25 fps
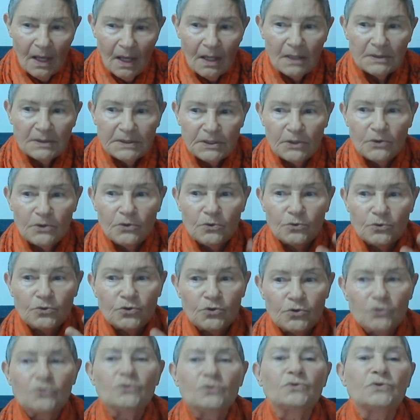So you
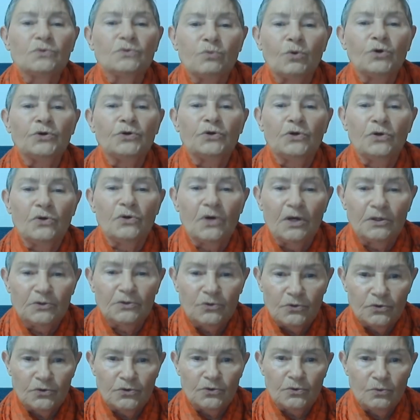choose, what are you going
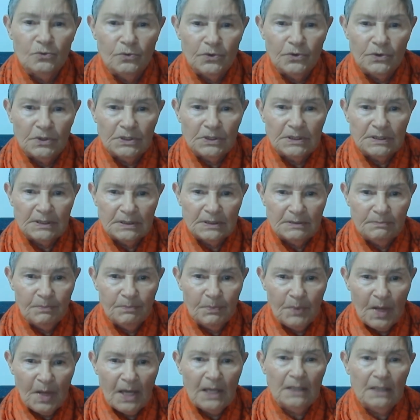to do with this
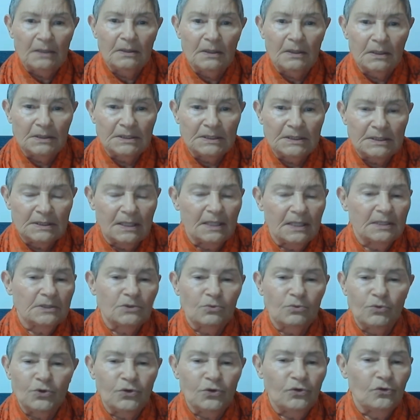pain that stays
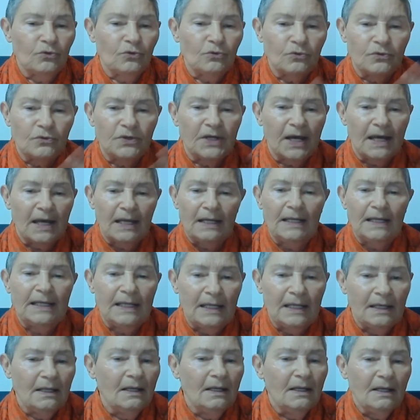with you
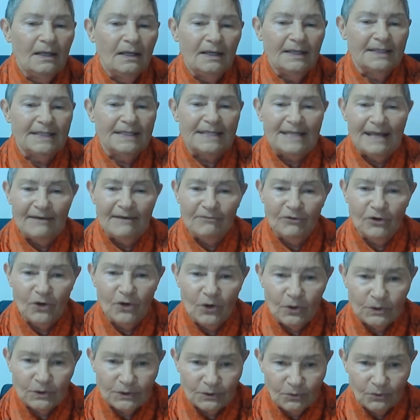daily? It never
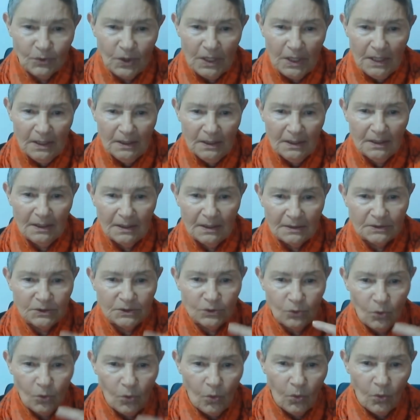goes away. It's
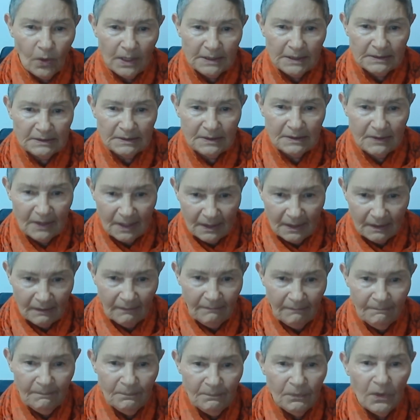always there.
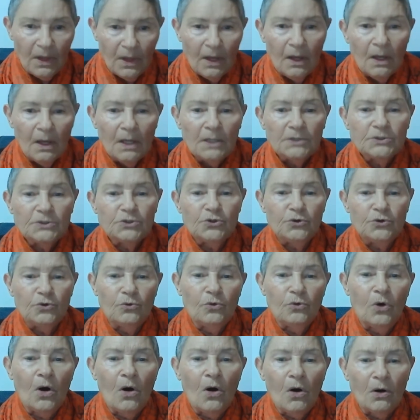Do you
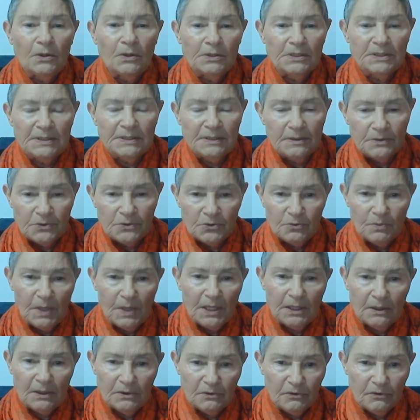harness it to
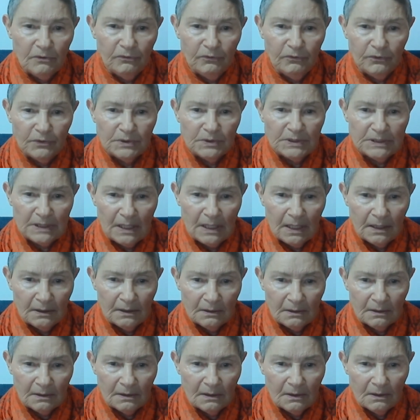make a difference?
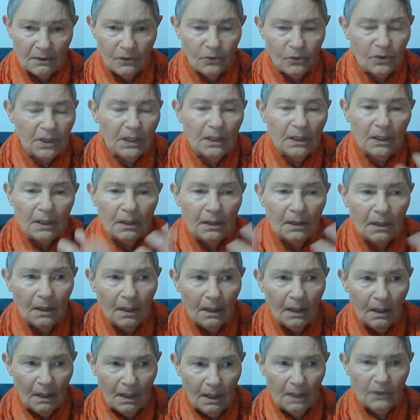And looking
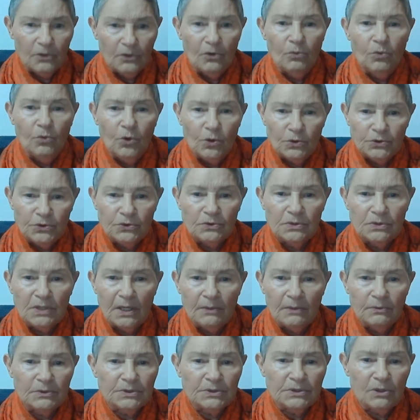at the world today
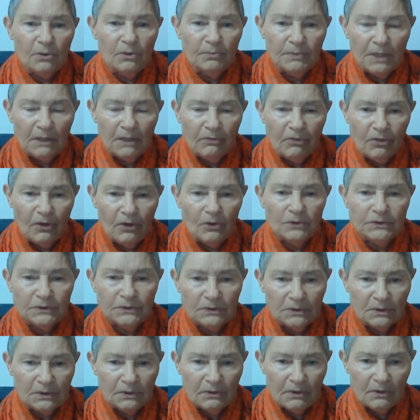with so many
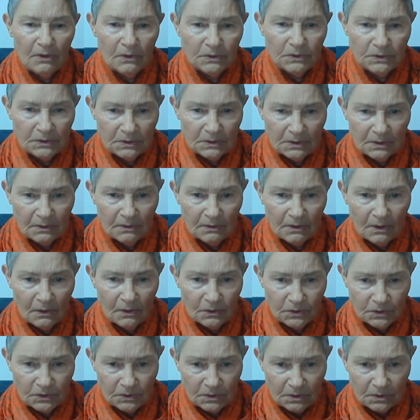thousands and thousands and
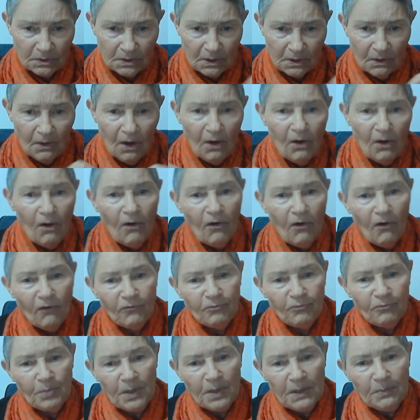thousands
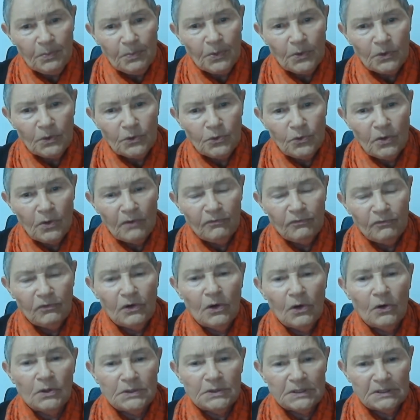of people who have
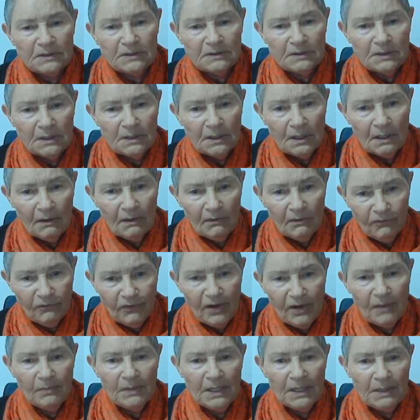lost
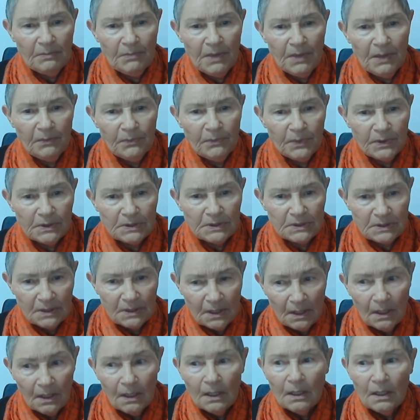family members
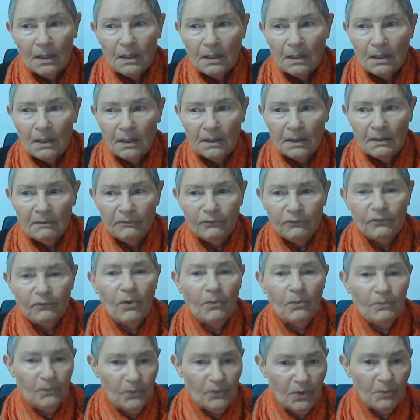
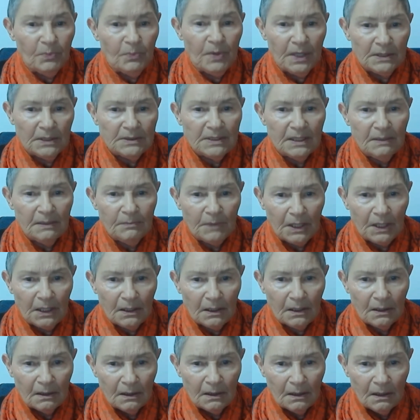from the pandemic.
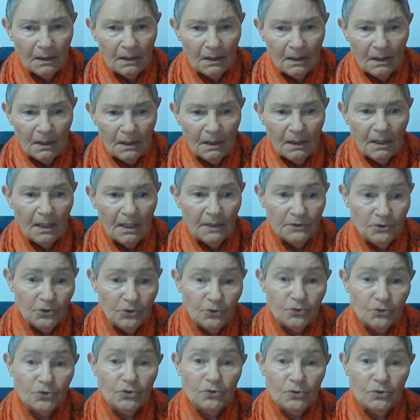And you
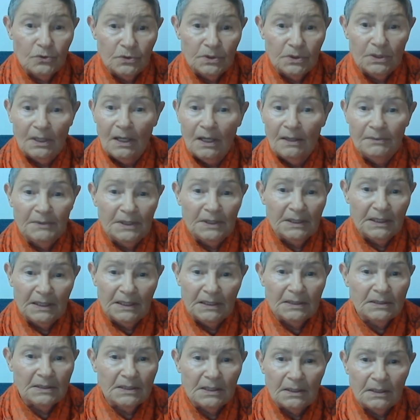should, I mean,
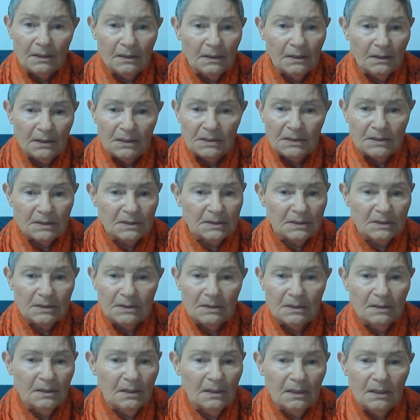India is
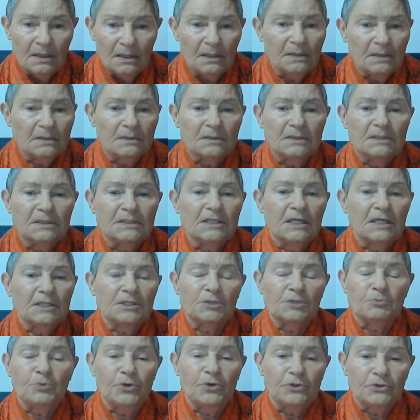in
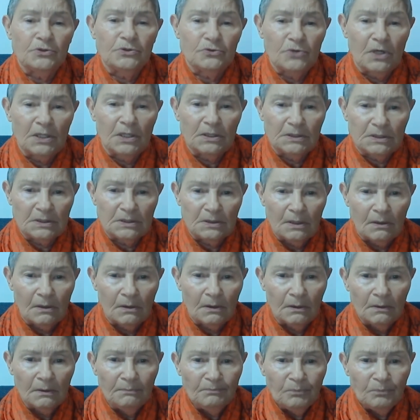desperate straits now.